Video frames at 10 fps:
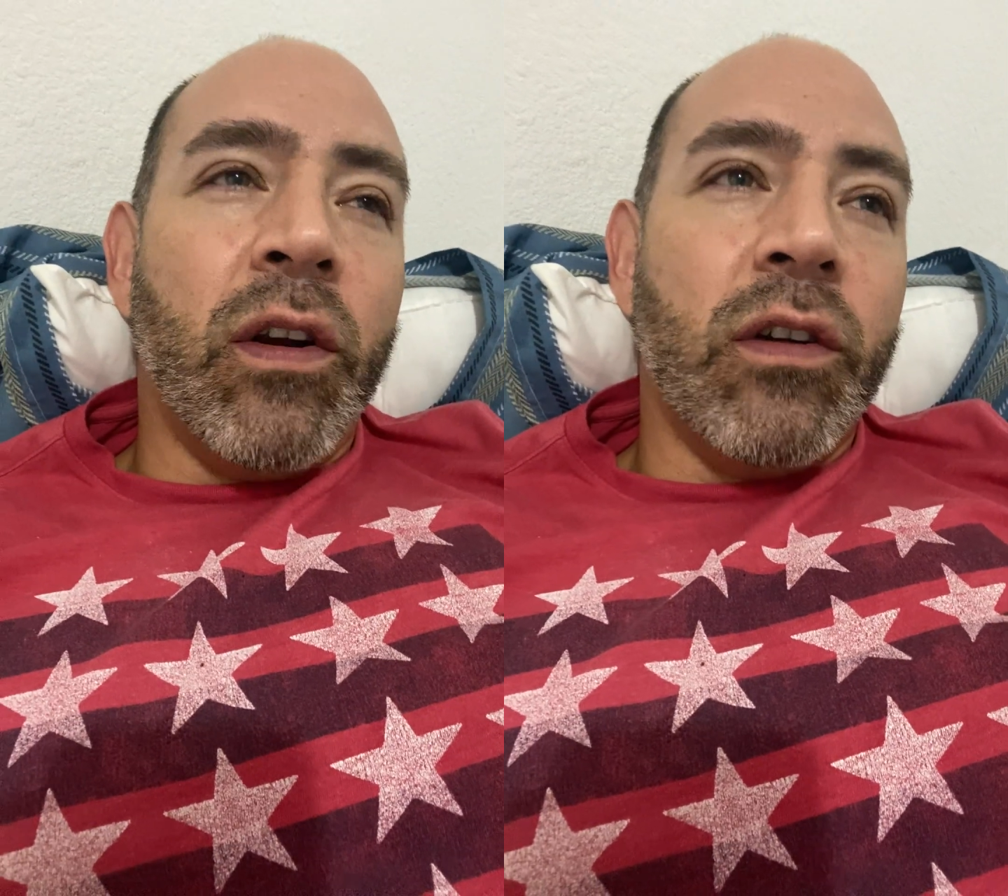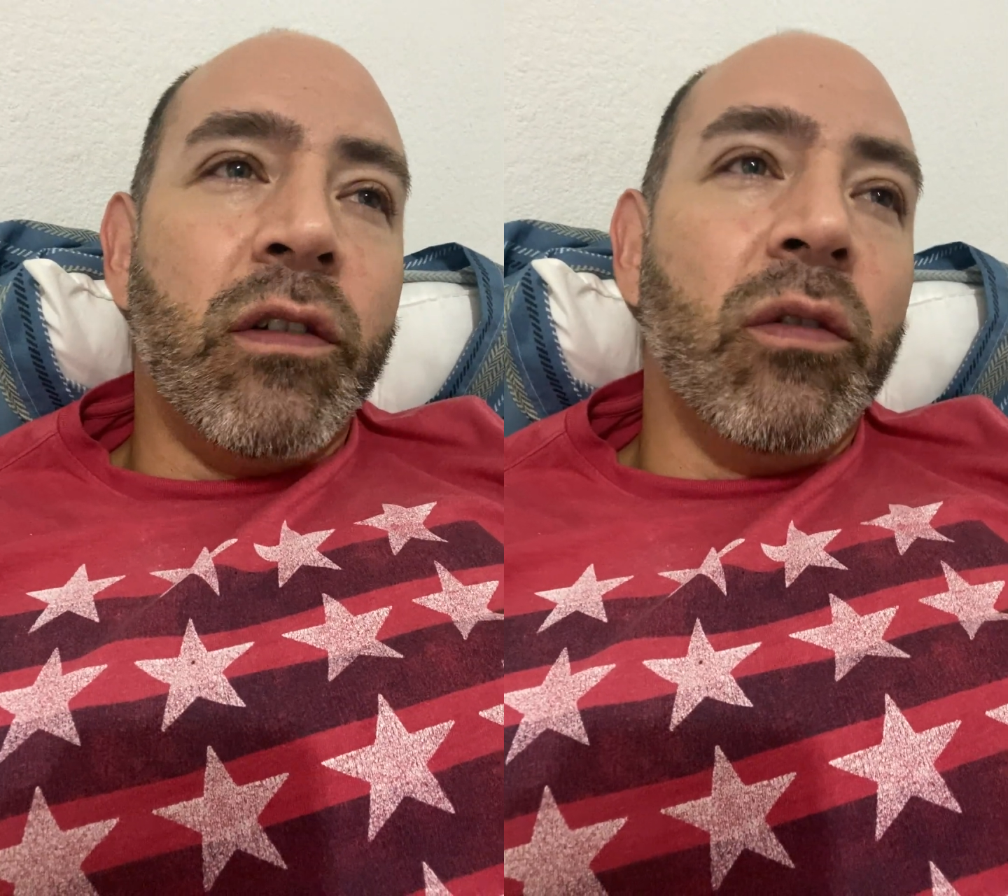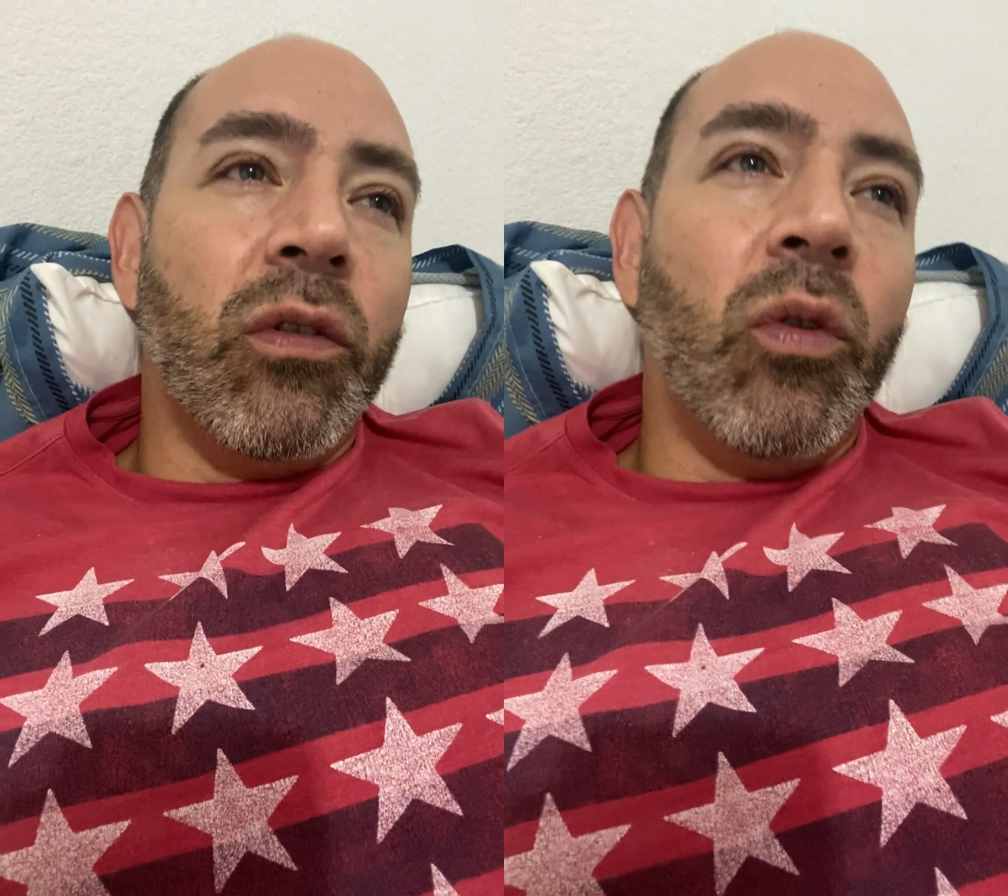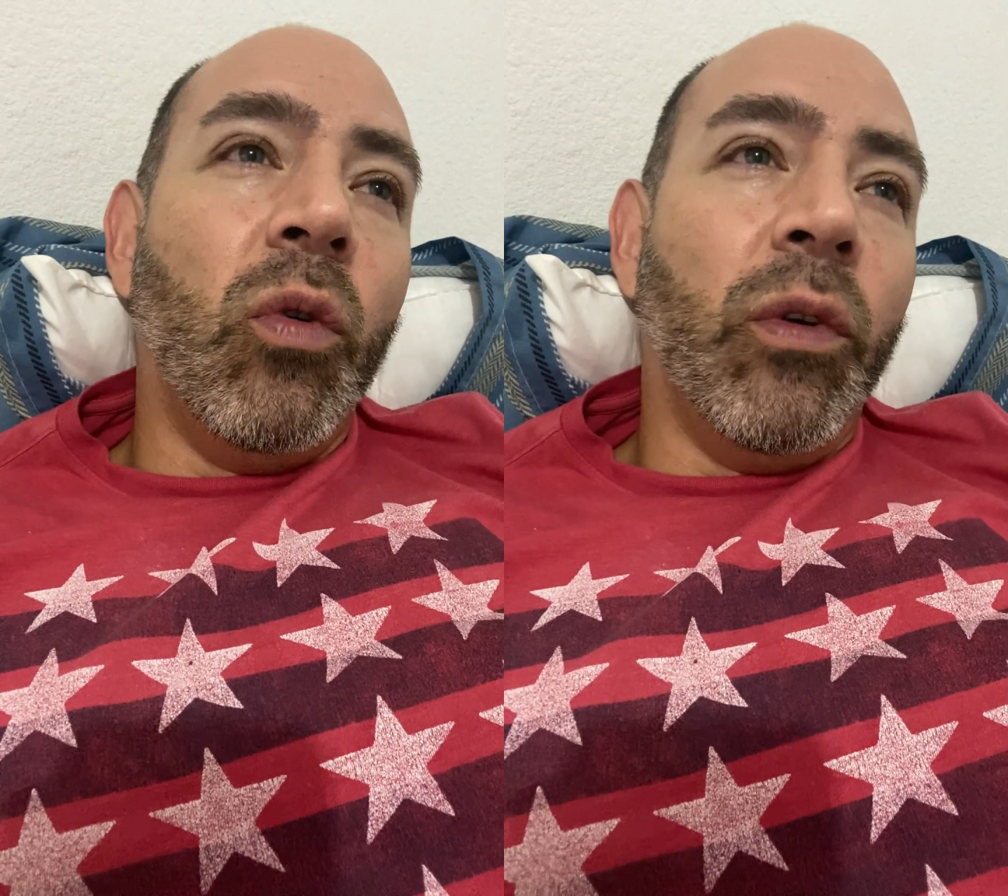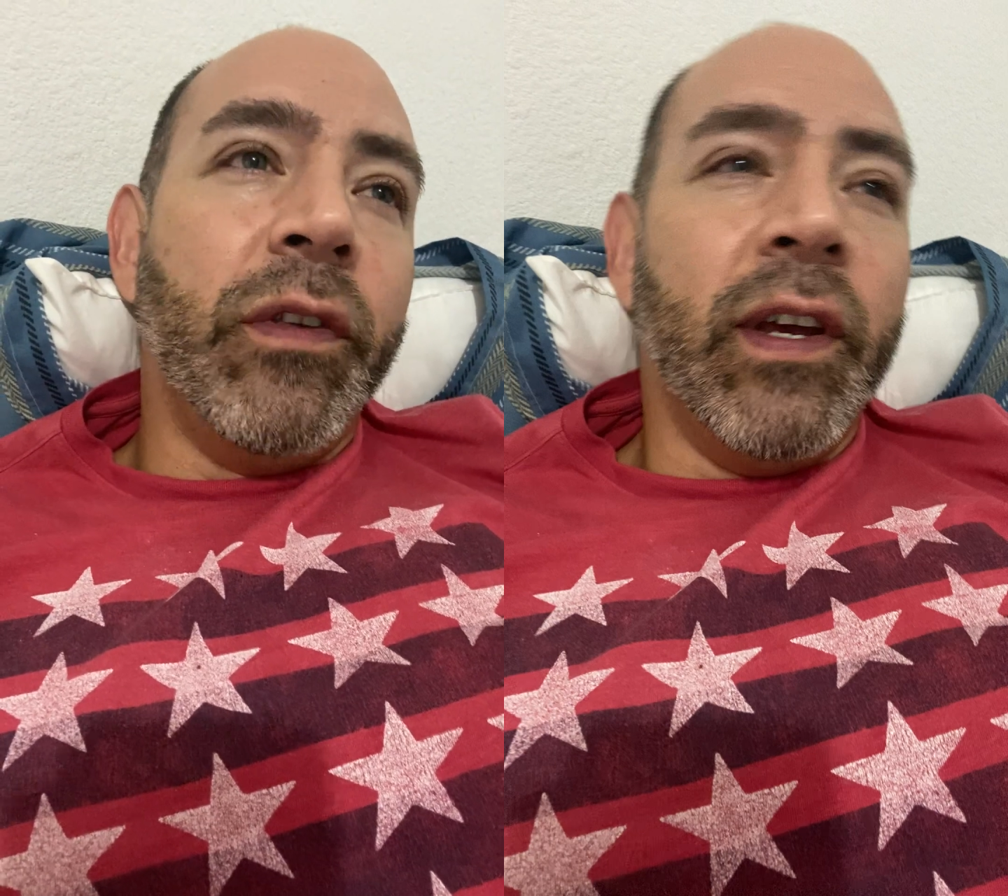or two
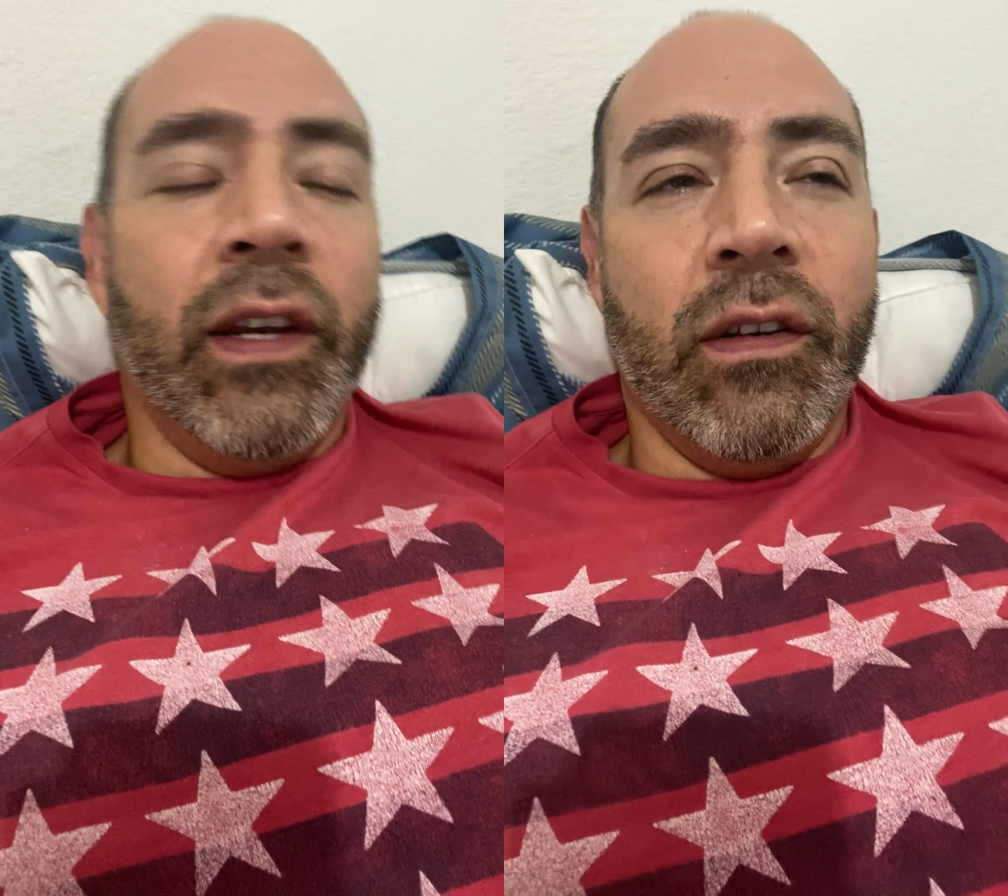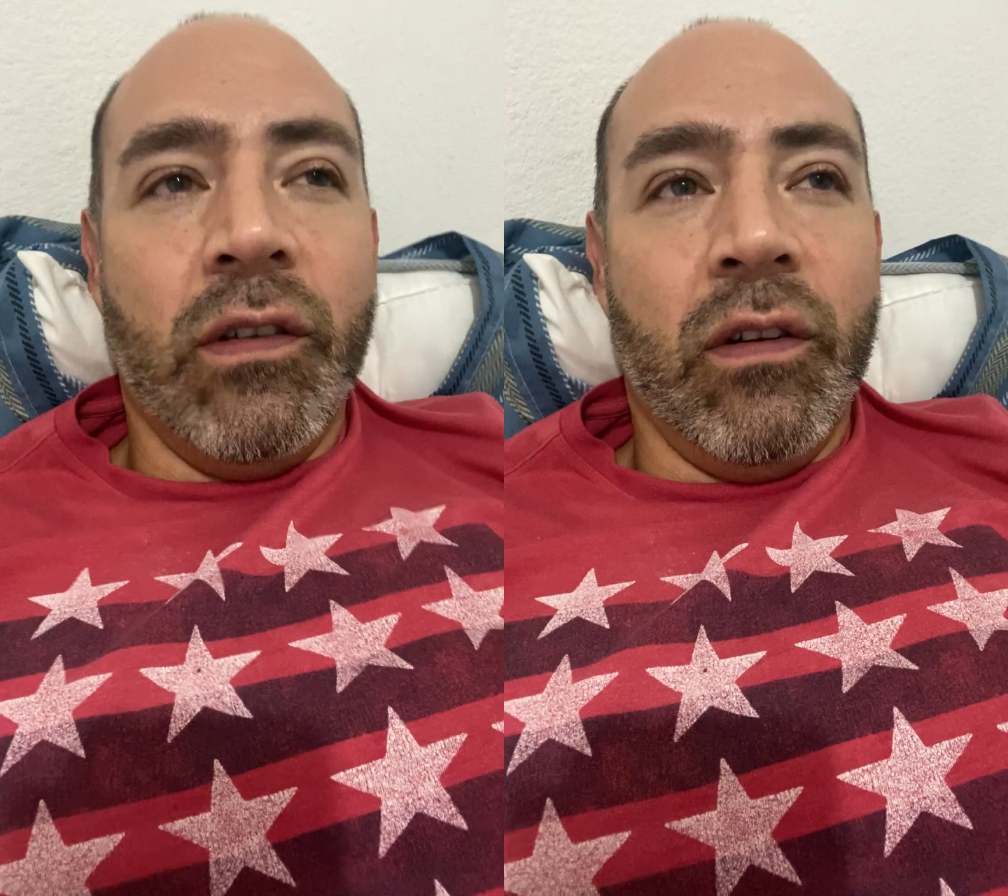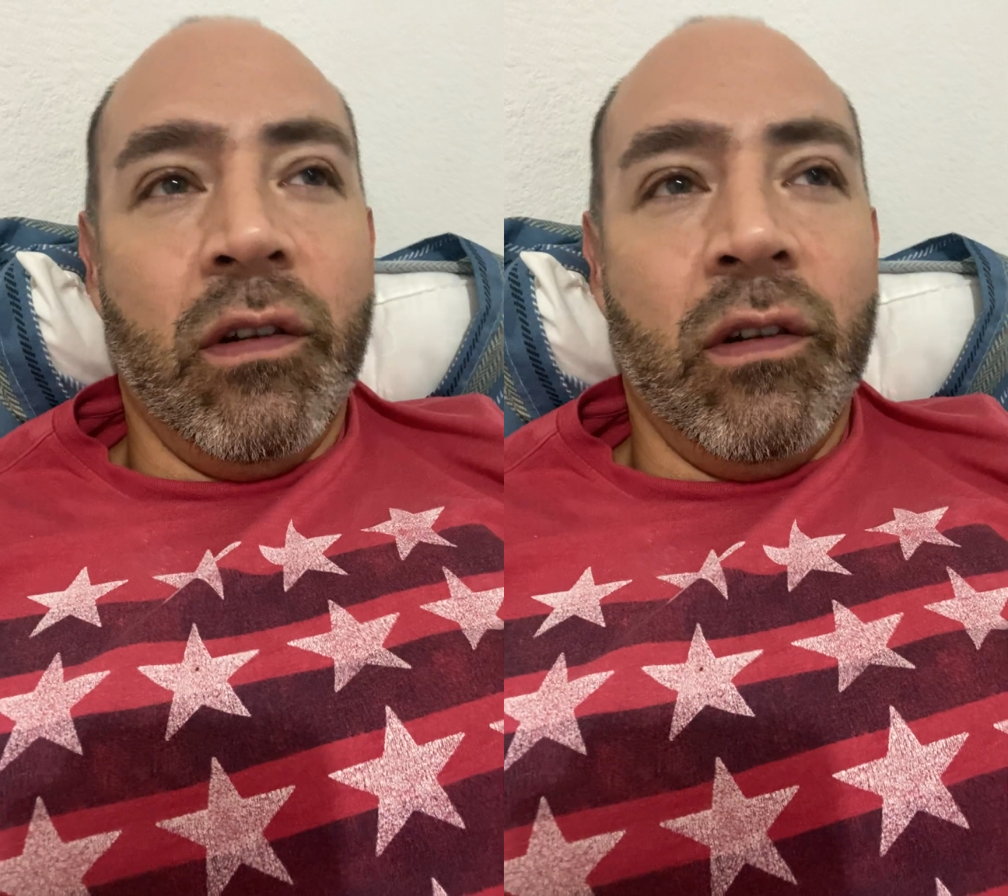cool things.